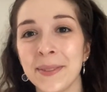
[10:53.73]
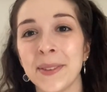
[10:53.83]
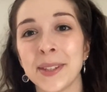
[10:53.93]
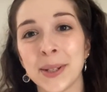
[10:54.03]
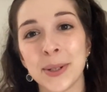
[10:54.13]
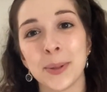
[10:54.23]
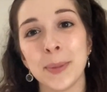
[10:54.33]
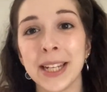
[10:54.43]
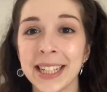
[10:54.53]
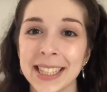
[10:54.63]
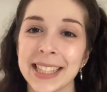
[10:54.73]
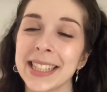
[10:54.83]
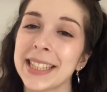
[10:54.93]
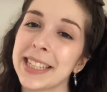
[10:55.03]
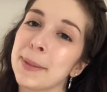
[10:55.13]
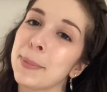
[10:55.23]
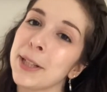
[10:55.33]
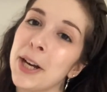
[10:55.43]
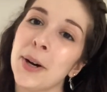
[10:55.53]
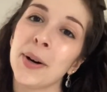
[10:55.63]
the social medias listed
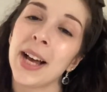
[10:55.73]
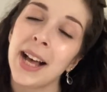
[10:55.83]
below